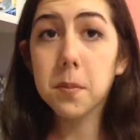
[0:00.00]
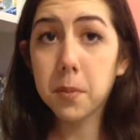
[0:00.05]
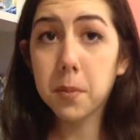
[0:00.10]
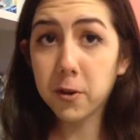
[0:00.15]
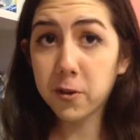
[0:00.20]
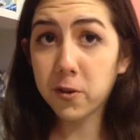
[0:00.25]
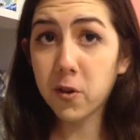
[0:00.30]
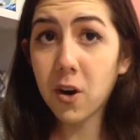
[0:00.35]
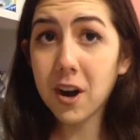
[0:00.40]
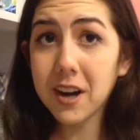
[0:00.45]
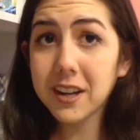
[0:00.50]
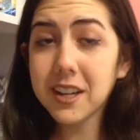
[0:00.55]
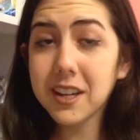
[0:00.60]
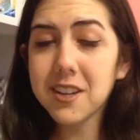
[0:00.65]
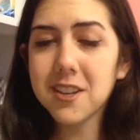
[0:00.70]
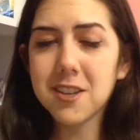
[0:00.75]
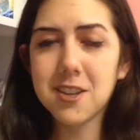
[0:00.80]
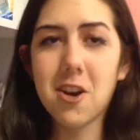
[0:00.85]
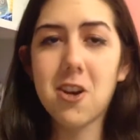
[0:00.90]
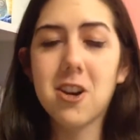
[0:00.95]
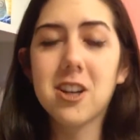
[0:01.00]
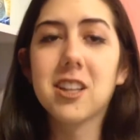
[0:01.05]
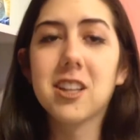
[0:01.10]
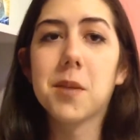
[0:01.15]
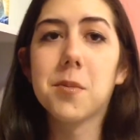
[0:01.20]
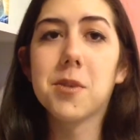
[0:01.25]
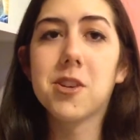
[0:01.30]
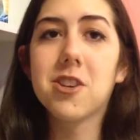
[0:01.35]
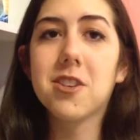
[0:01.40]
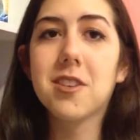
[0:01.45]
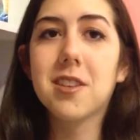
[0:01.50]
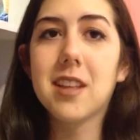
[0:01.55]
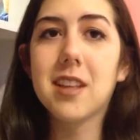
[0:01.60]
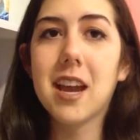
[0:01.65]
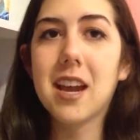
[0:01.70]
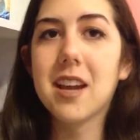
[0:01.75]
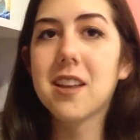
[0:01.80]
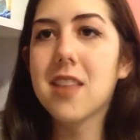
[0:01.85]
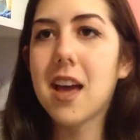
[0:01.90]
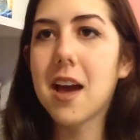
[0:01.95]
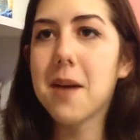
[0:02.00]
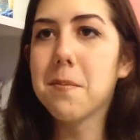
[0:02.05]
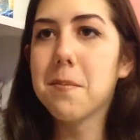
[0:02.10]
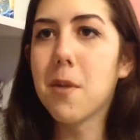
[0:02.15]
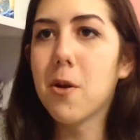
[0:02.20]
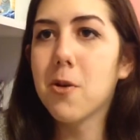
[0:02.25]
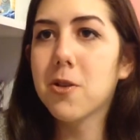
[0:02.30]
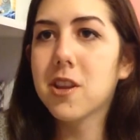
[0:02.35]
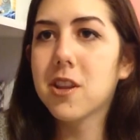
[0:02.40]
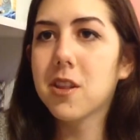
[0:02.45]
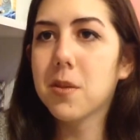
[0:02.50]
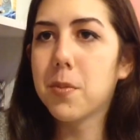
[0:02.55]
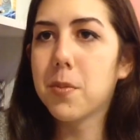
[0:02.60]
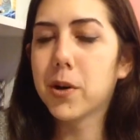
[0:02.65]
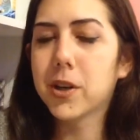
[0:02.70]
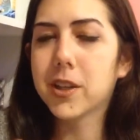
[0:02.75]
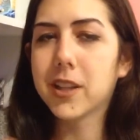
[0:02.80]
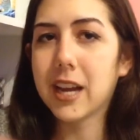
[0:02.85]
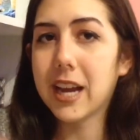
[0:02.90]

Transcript: Before I get started, let me just say that most of the books